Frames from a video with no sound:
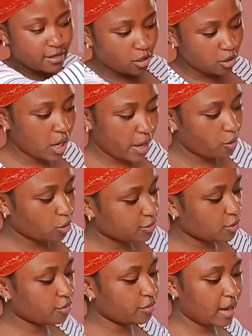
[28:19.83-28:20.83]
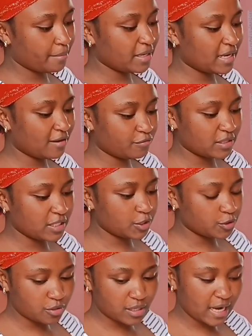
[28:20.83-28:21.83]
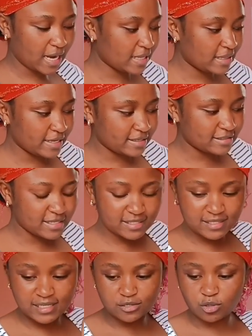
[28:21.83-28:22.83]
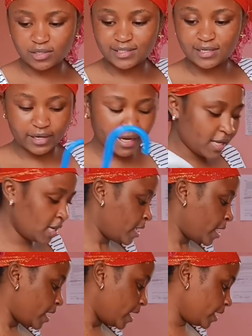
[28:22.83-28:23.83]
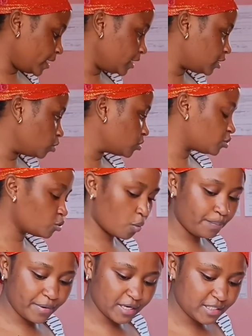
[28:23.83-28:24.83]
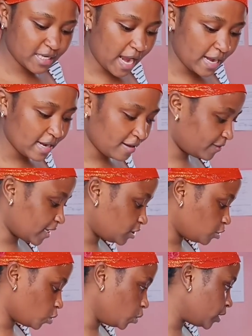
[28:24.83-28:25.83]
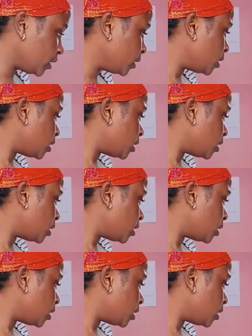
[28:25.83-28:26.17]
and uh, i also am in love with the neutral color like this settled gray and it looks so pretty i love that hood